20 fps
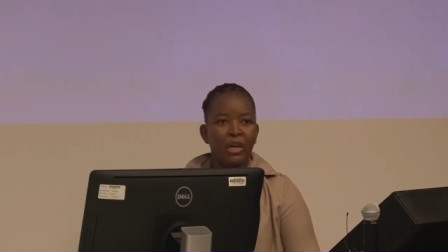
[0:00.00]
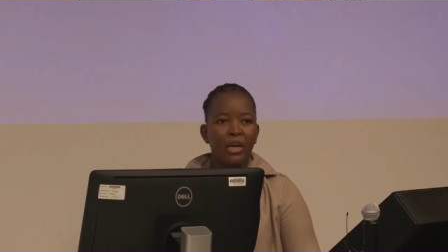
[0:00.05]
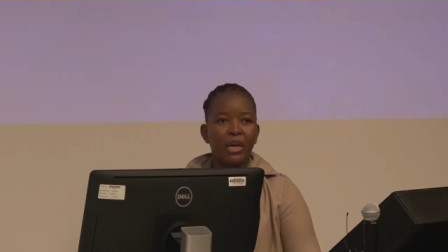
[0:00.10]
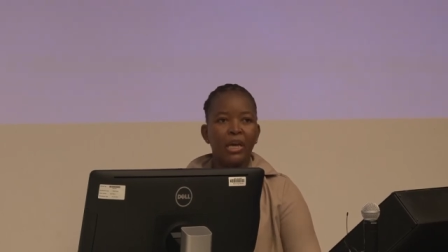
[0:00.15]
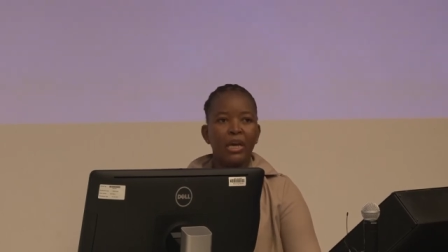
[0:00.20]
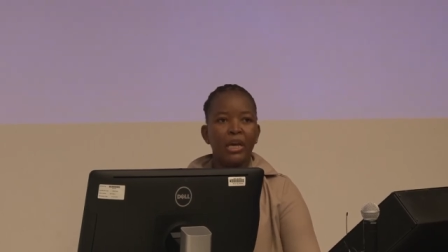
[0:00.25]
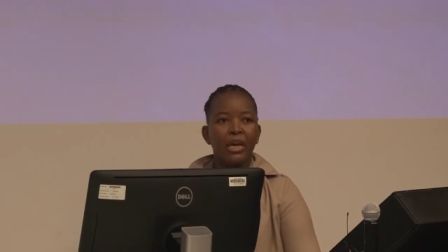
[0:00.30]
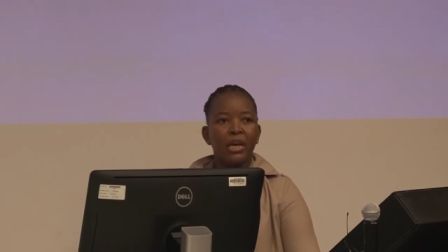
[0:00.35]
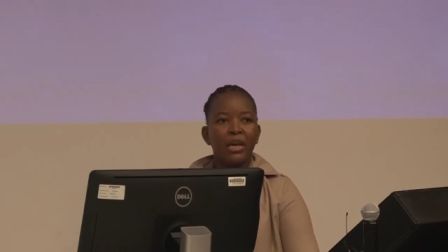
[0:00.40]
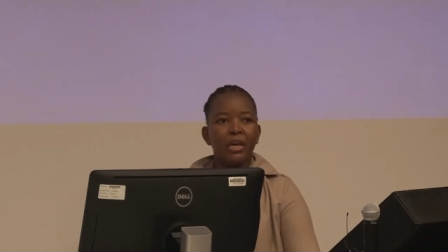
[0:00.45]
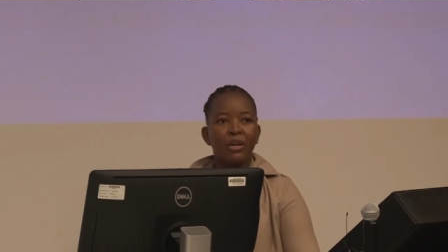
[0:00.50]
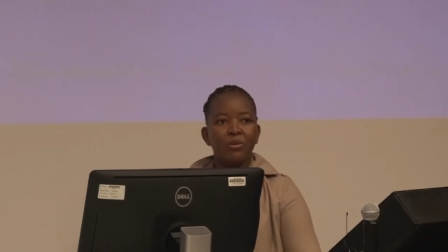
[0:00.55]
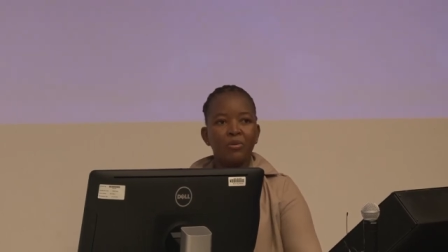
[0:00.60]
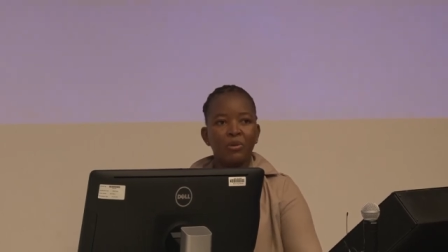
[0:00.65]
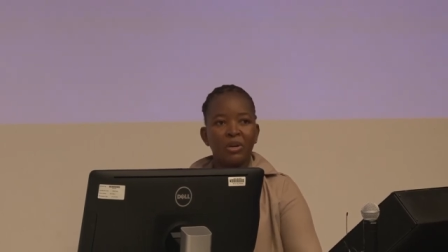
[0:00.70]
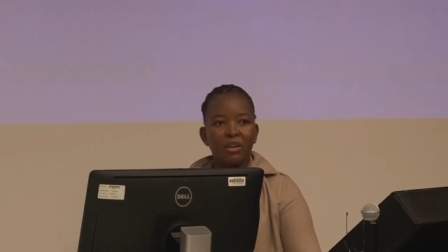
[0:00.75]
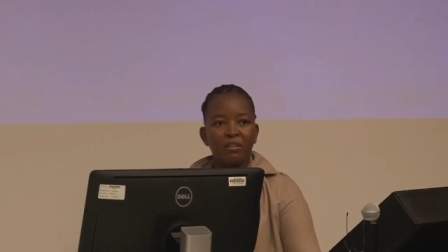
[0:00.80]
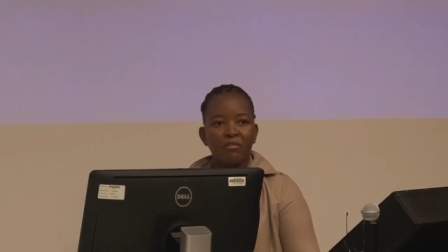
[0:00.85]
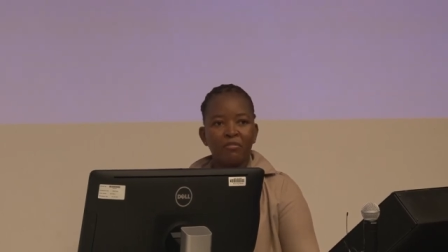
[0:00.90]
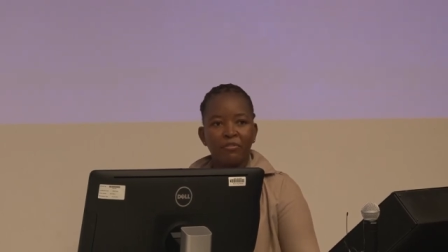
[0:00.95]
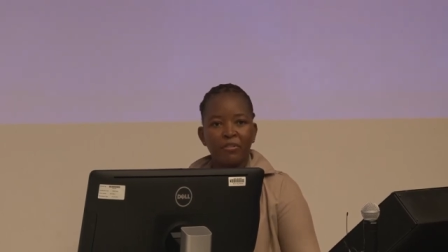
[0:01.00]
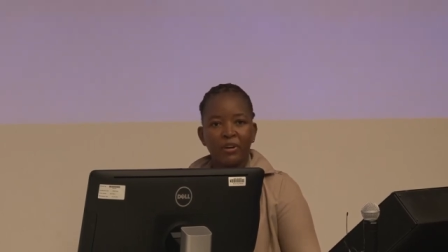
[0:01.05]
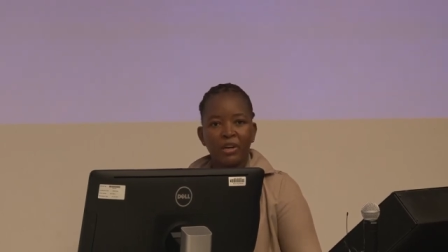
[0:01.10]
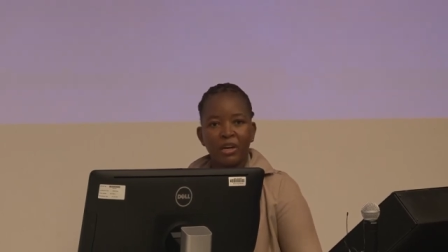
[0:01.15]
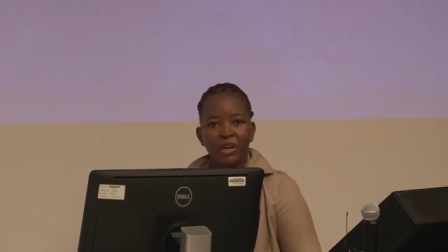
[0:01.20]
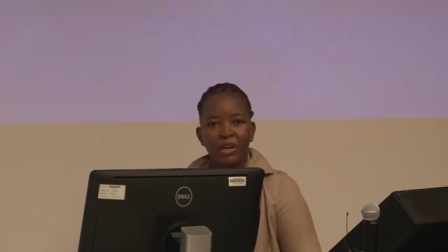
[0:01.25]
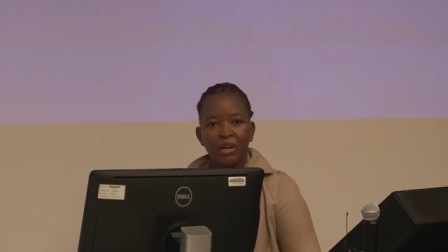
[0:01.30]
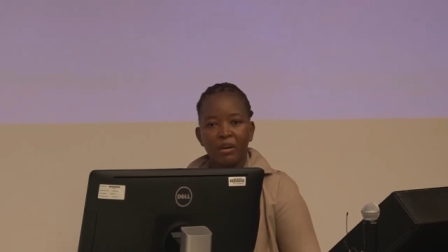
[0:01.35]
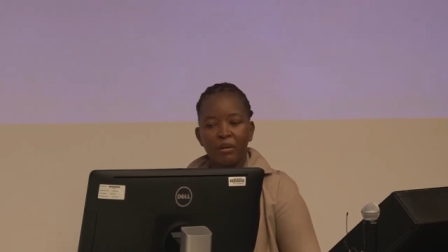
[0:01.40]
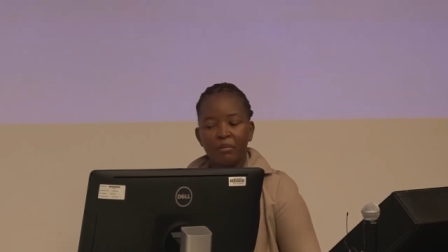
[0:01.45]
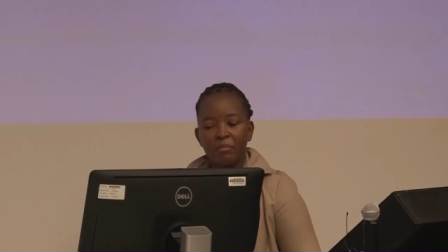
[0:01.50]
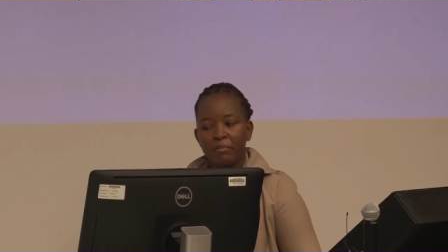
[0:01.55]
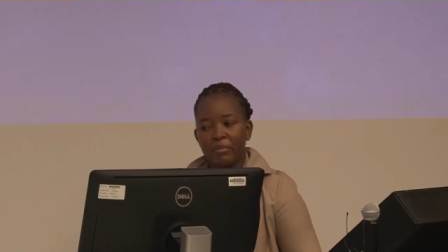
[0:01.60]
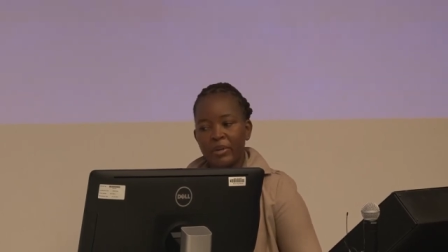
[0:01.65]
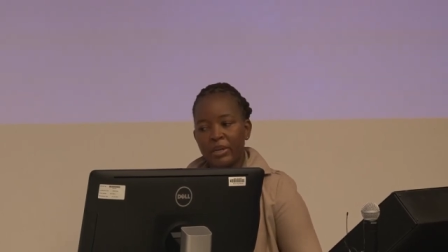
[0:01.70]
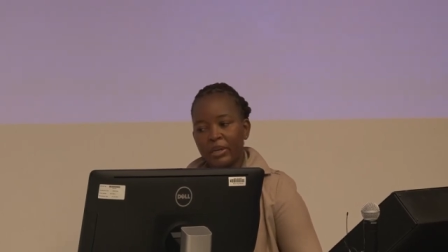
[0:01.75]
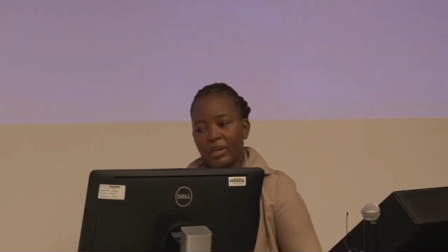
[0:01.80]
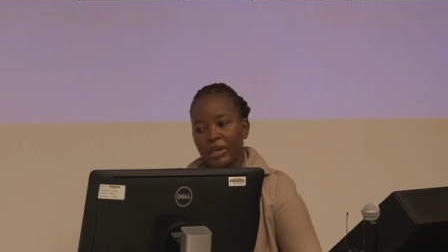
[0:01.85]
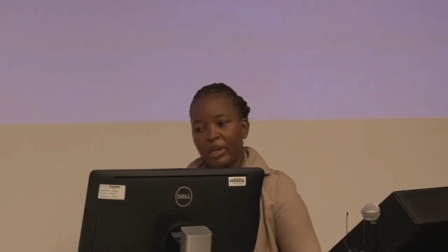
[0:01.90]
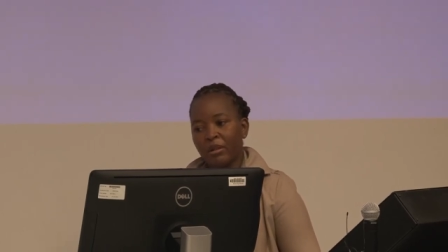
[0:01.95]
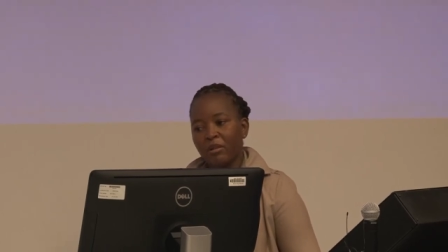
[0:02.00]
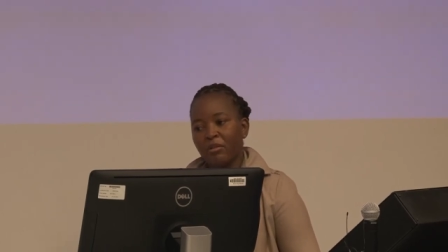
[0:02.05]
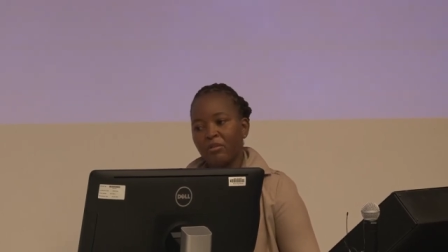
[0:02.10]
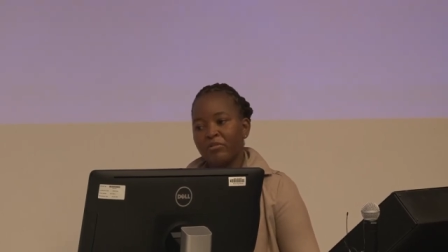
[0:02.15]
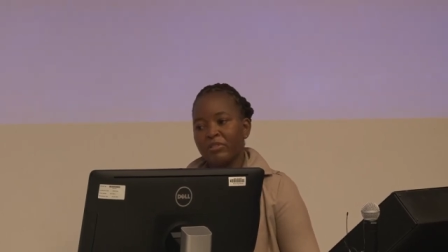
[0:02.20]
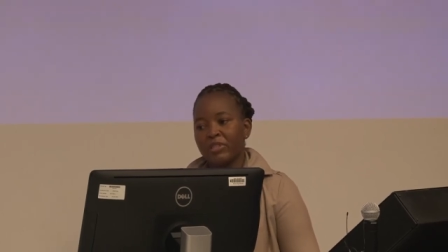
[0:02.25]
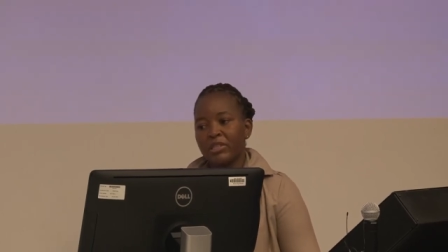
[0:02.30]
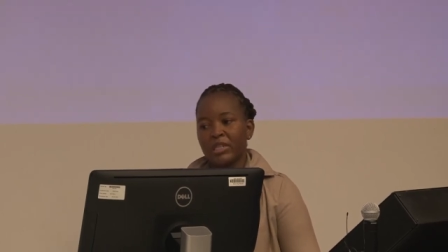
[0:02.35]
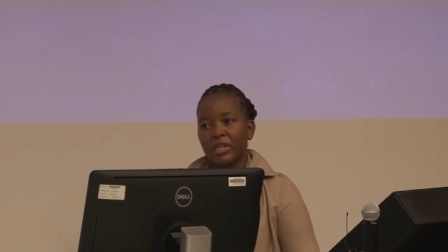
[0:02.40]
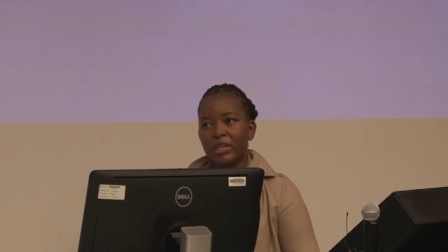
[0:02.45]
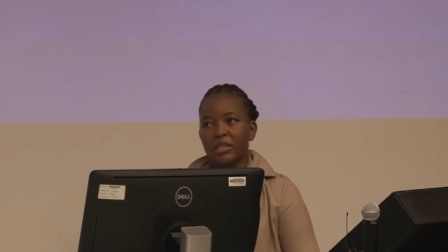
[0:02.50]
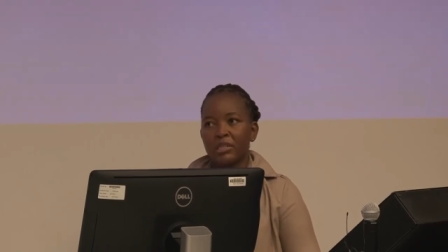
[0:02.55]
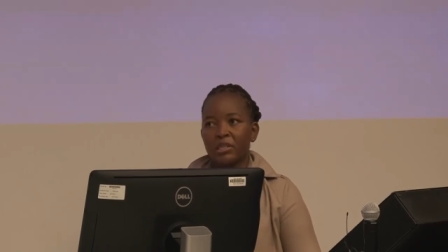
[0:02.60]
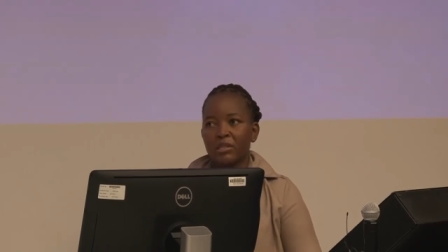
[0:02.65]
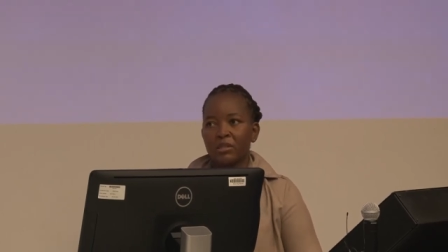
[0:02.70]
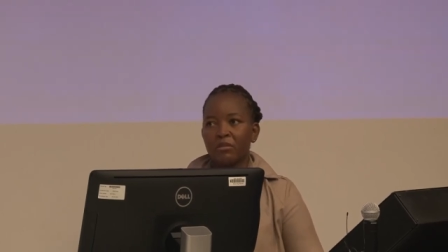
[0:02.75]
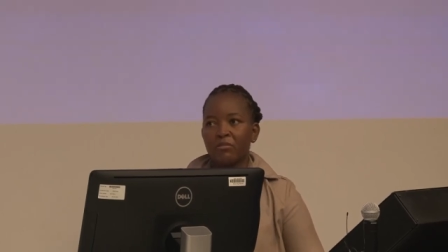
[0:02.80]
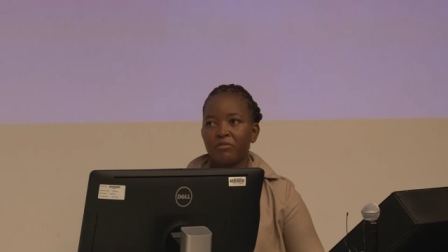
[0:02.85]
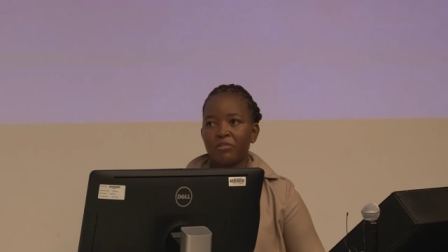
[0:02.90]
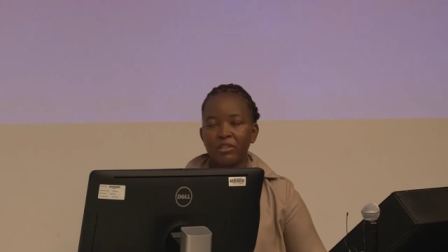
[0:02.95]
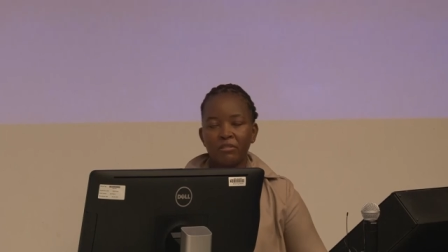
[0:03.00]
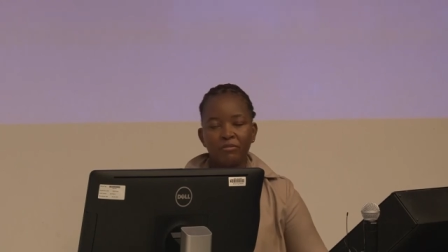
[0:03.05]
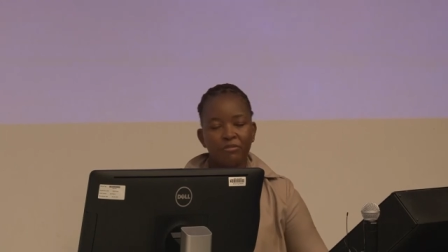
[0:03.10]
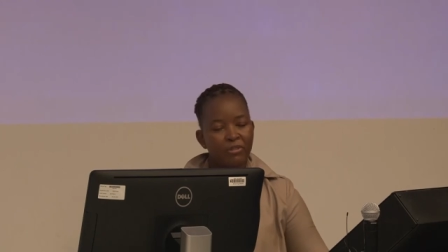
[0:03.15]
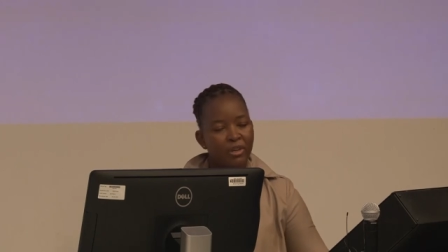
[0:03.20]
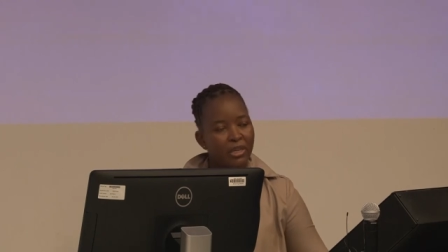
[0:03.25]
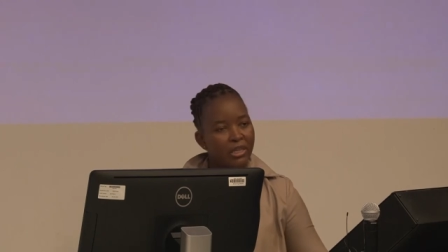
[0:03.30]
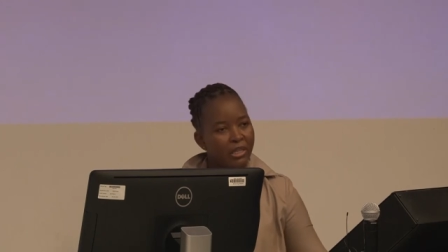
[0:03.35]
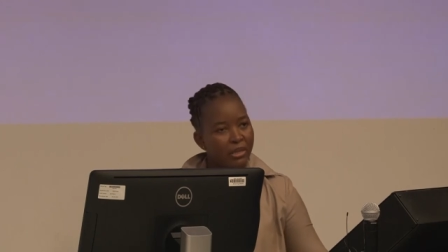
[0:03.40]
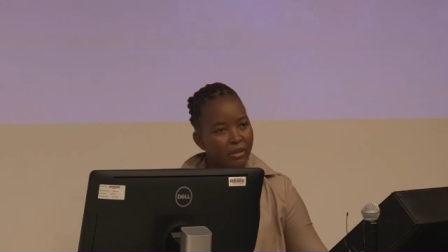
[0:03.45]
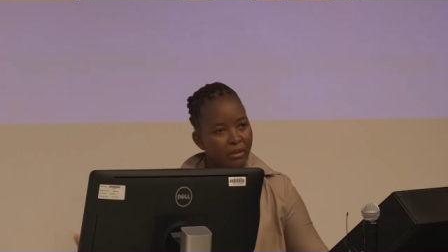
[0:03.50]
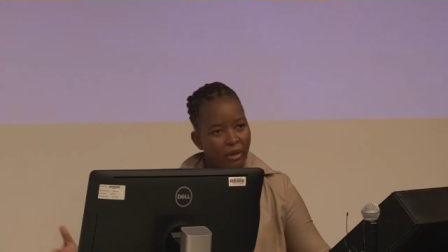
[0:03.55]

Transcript: and you have uh, medical officers of different